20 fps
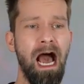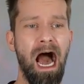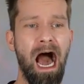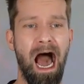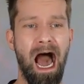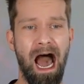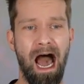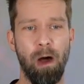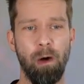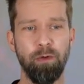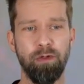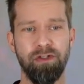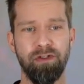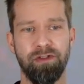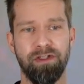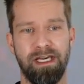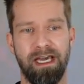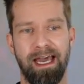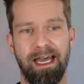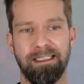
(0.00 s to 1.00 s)
how you
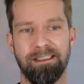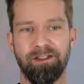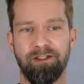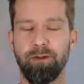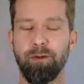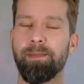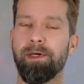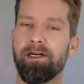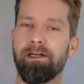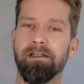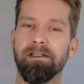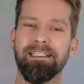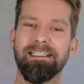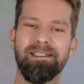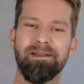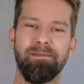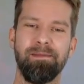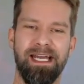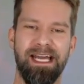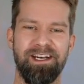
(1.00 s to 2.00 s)
can do
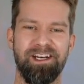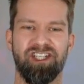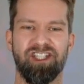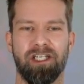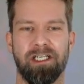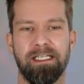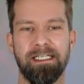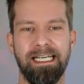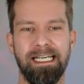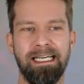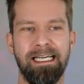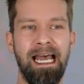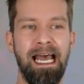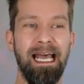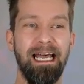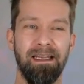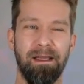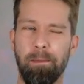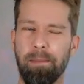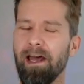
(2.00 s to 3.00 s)
parallelism and sharding,
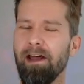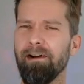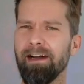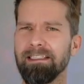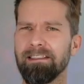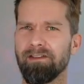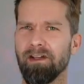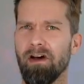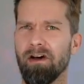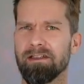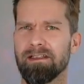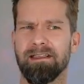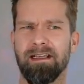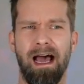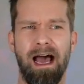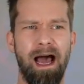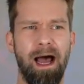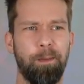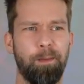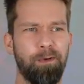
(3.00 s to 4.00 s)
the Playwright docs
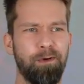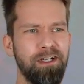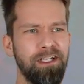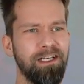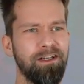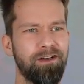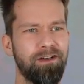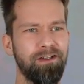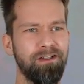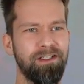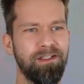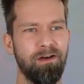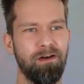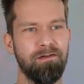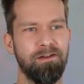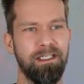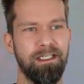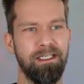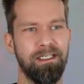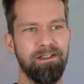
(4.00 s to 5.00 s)
are pretty good
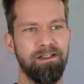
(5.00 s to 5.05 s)
over here.